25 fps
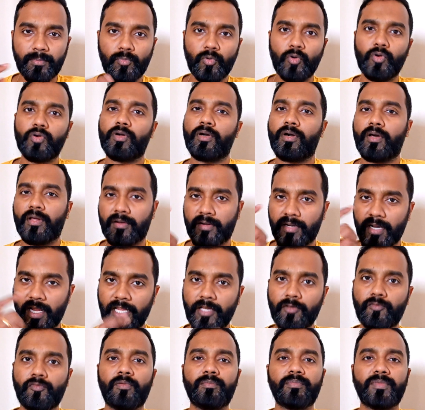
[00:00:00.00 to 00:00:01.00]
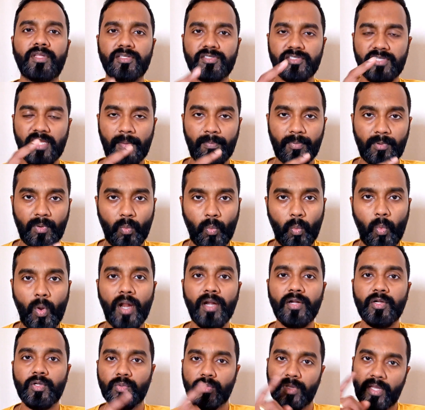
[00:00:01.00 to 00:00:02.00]
the book right from the chapter
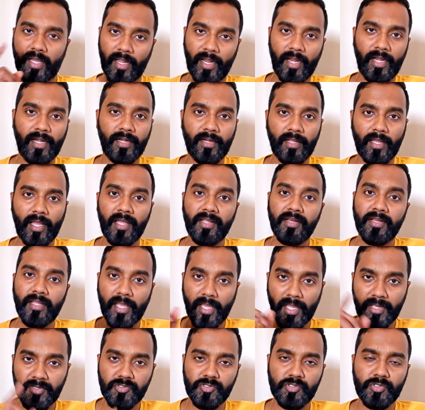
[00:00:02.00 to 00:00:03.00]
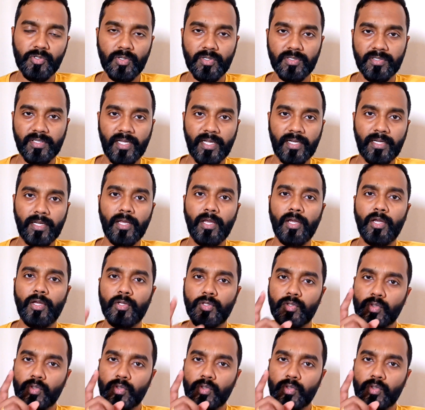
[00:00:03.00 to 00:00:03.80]
1 to the end and ensure that